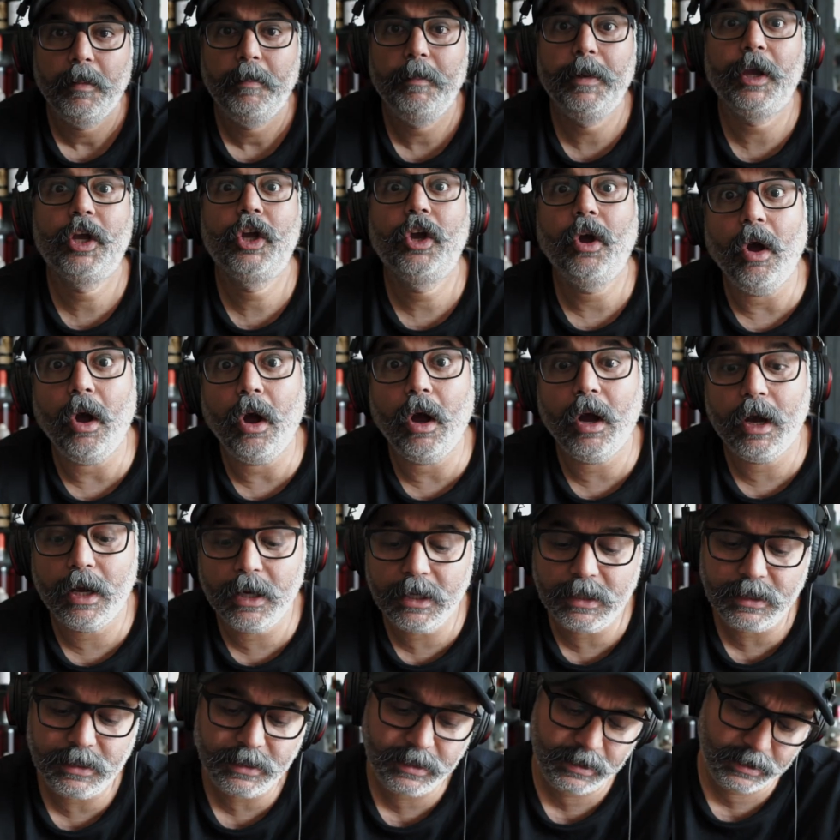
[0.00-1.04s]

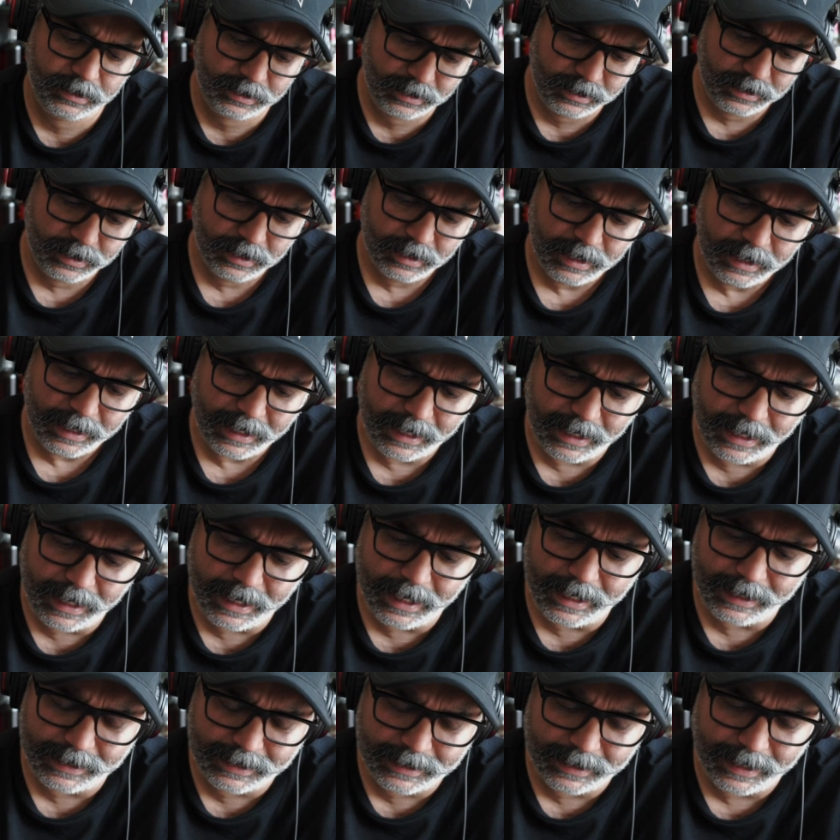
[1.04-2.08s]
because
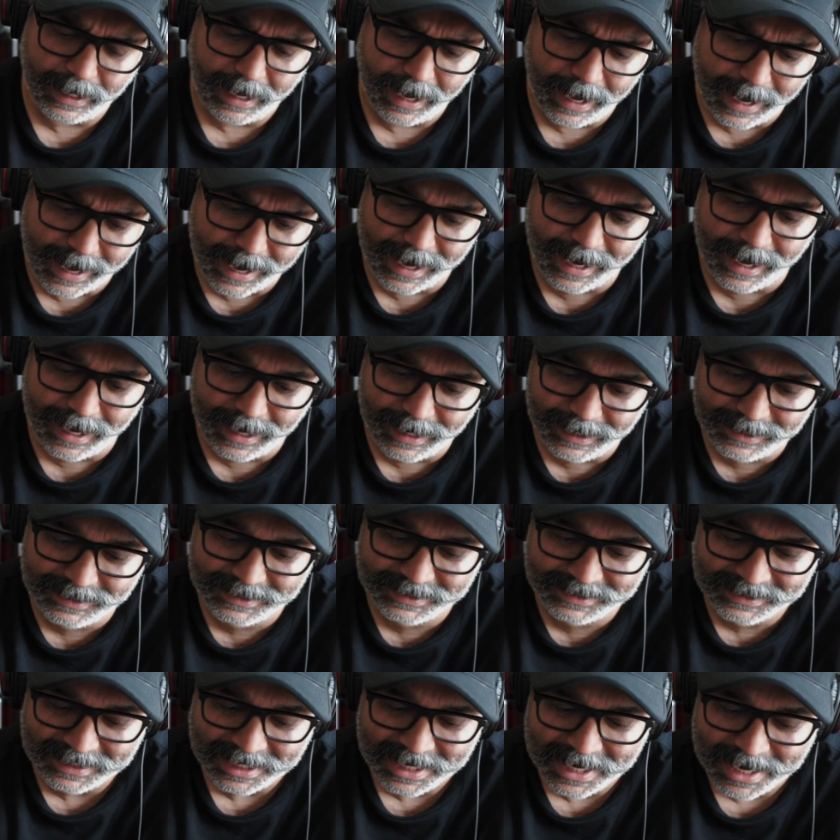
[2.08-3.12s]
it
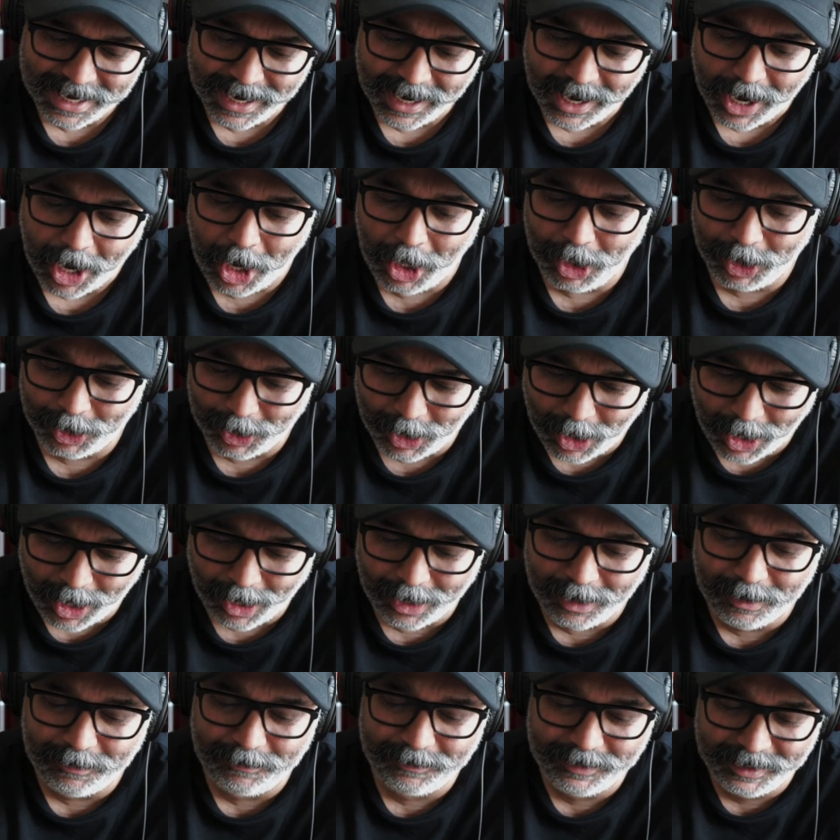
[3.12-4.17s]
has a
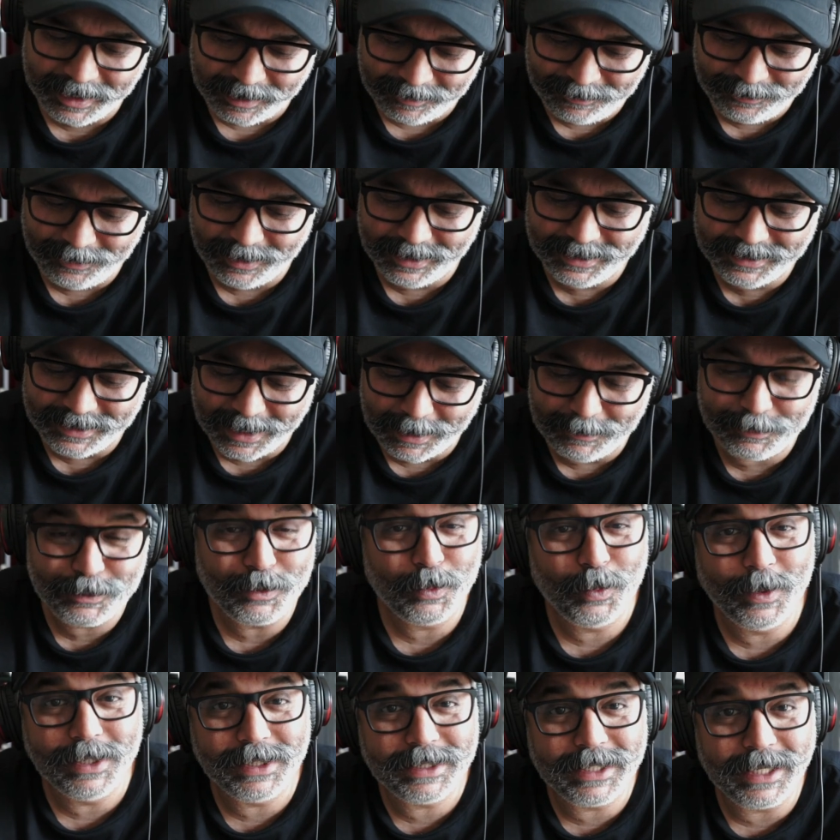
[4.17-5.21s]
lot of different types
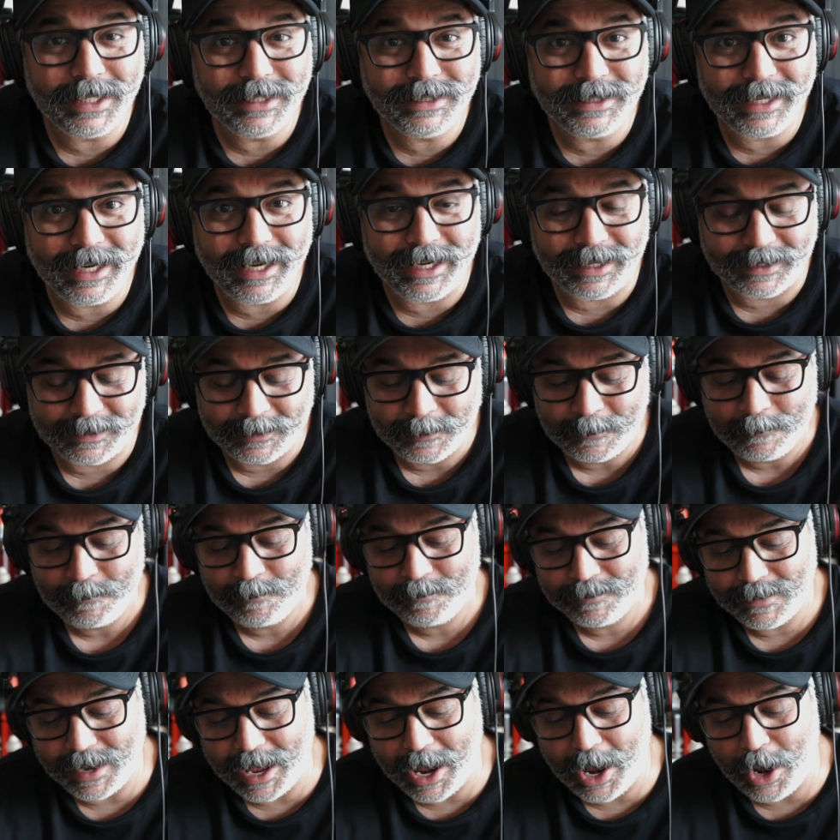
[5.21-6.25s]
of whiskeys in it.
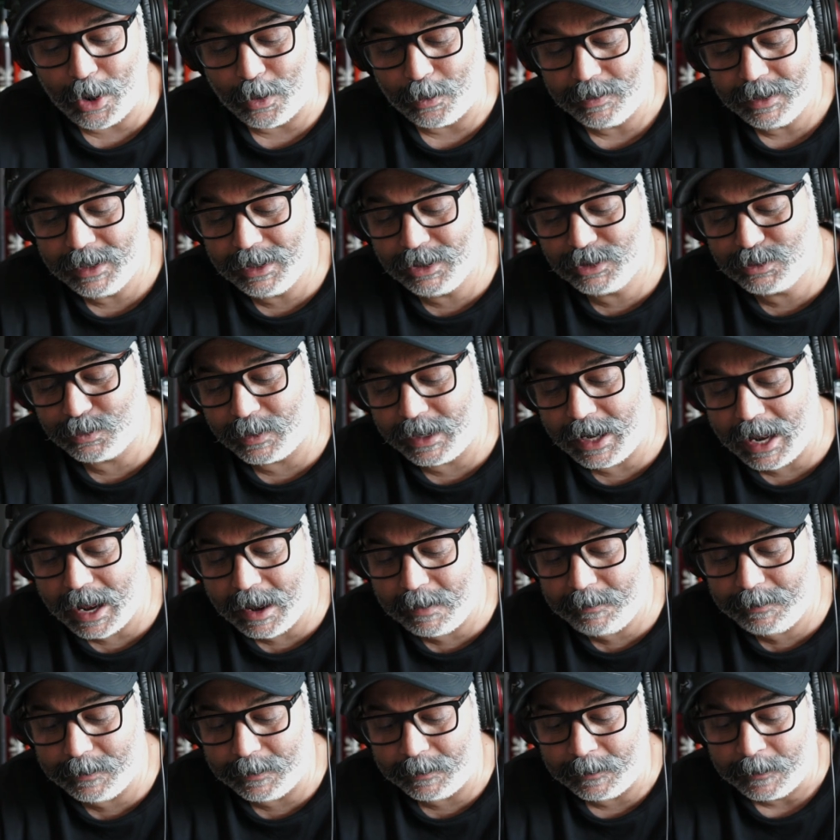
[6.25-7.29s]
Now, here's what
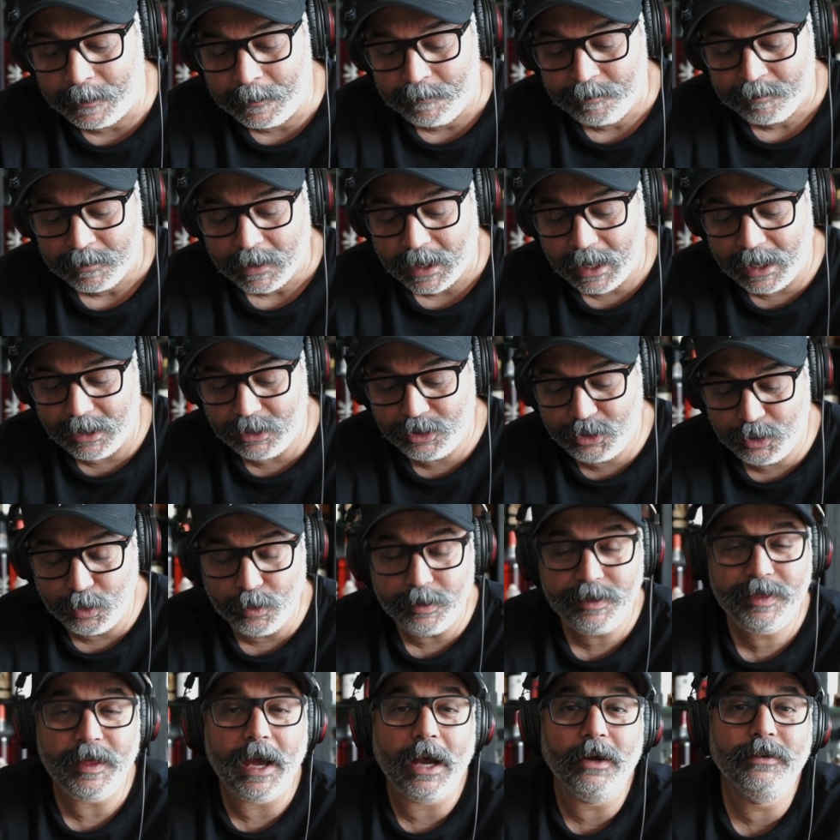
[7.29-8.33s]
happened. In
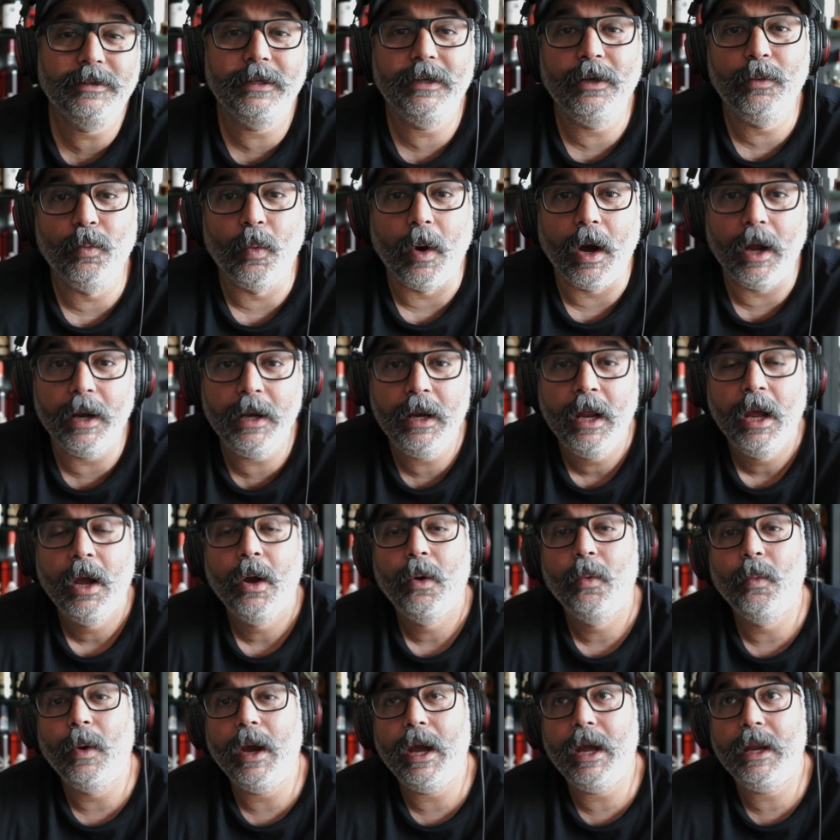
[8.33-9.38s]
2001,
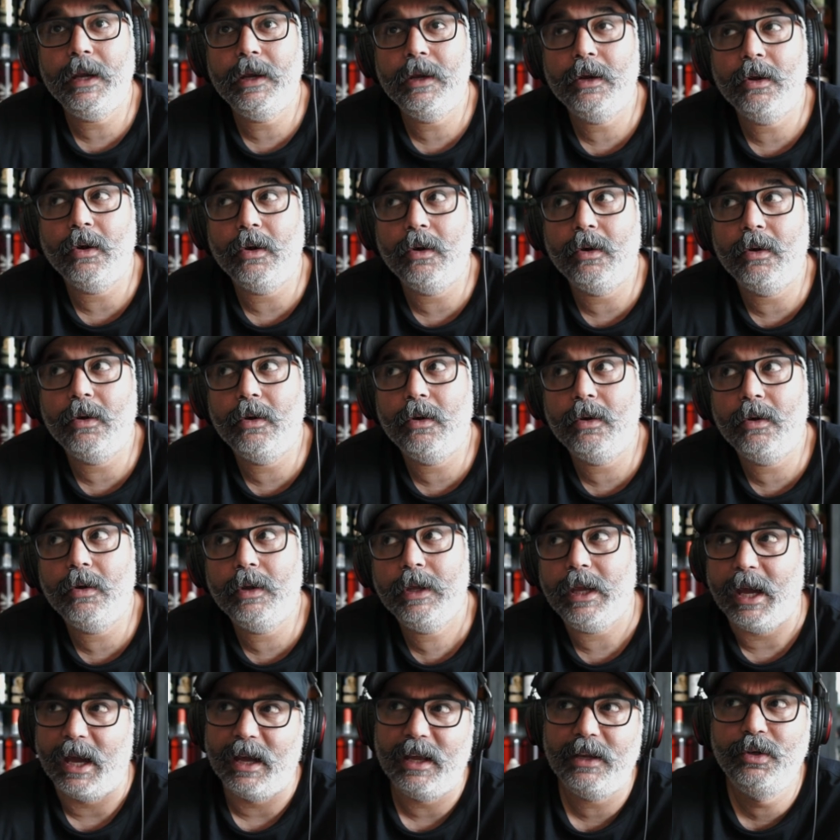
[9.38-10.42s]
when oh
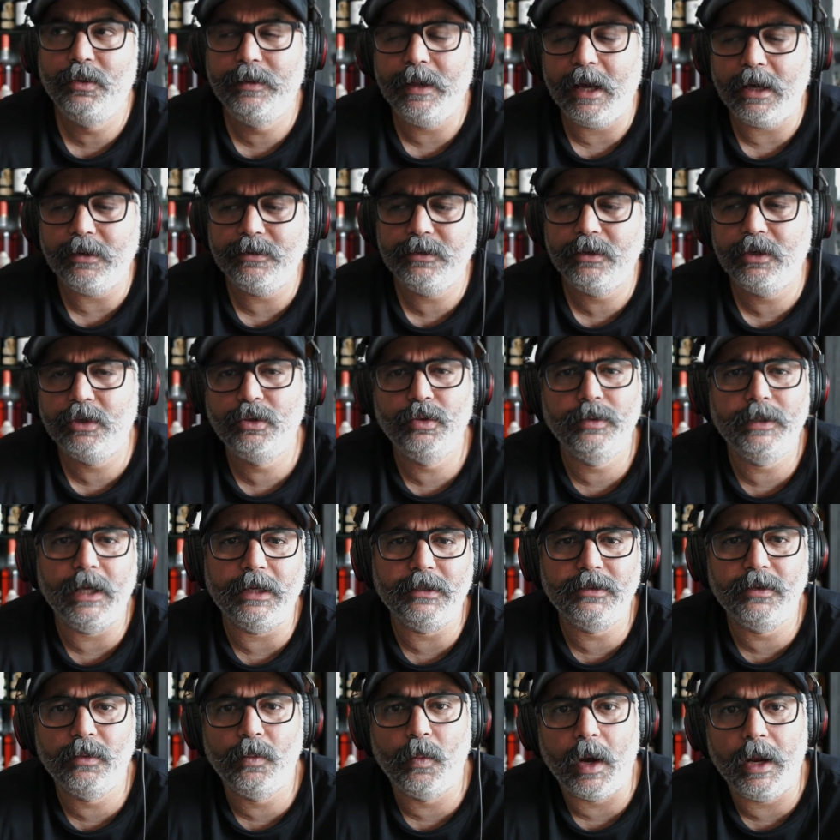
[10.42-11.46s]
yeah, 2000 or
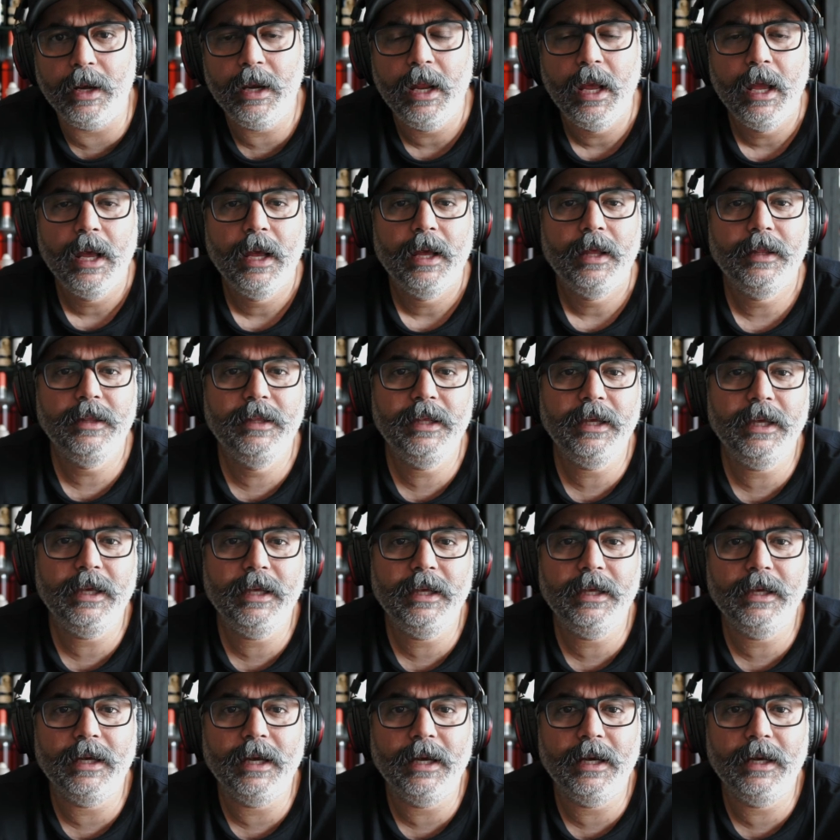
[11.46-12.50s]
2001,
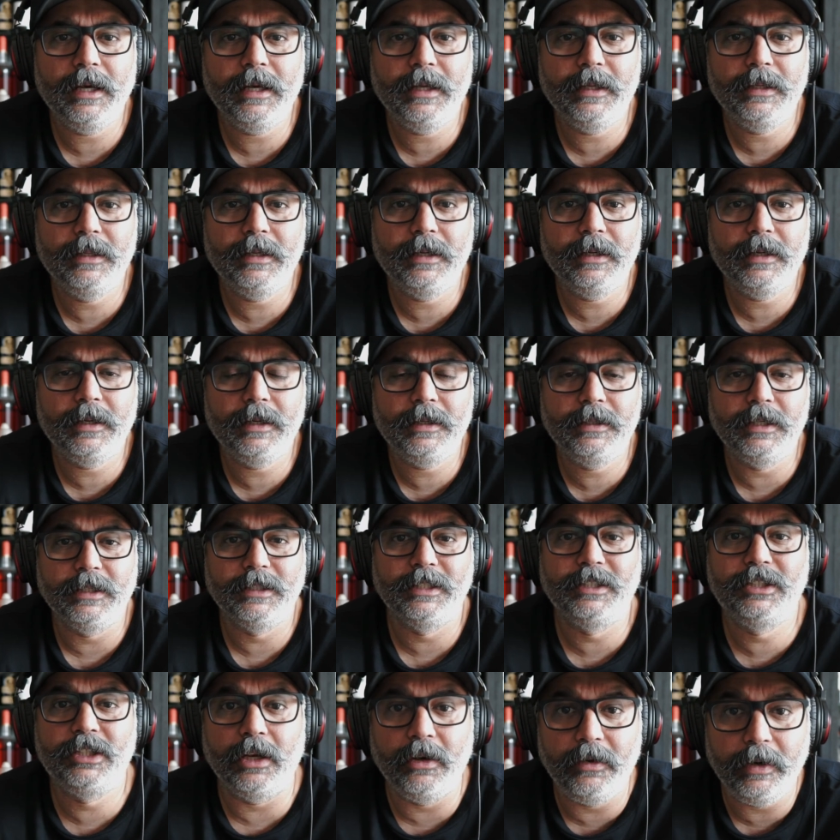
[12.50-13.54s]
the uh, the the
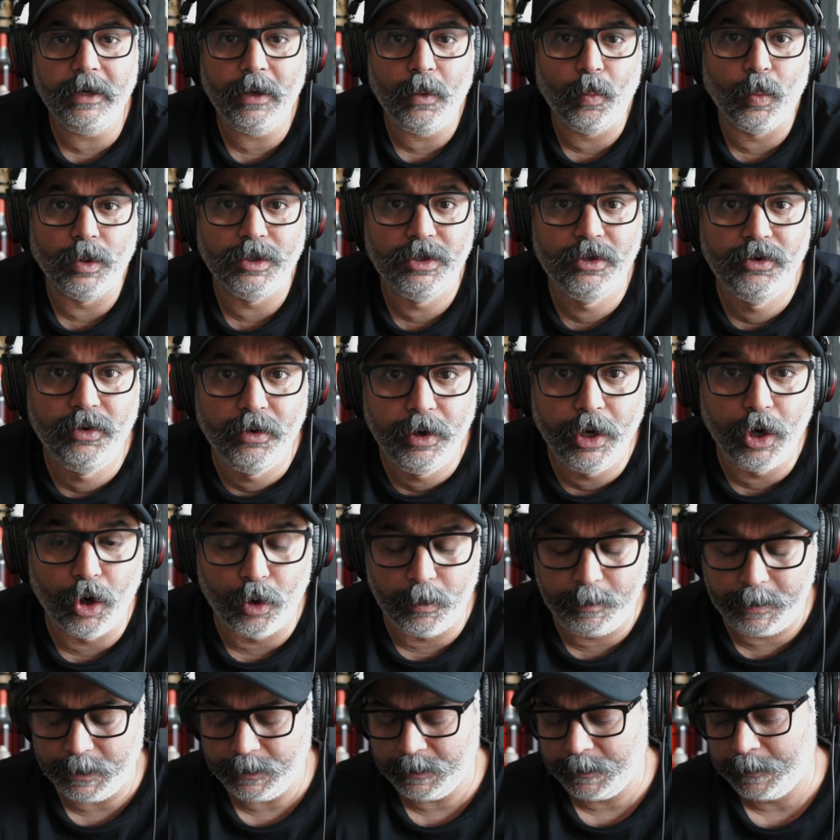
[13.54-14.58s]
distillery was
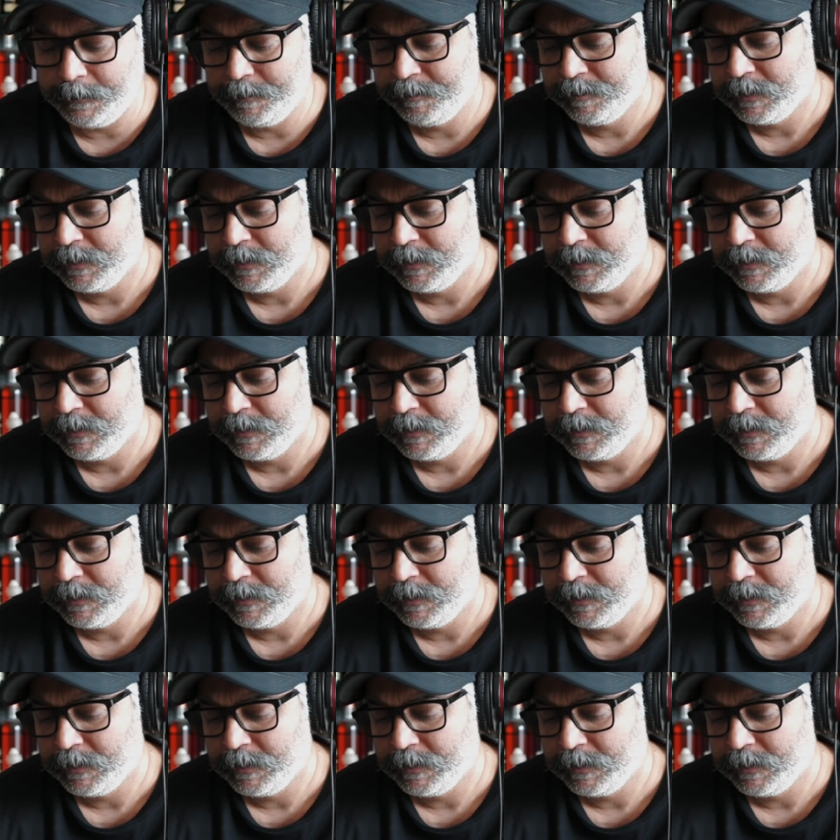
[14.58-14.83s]
reopened,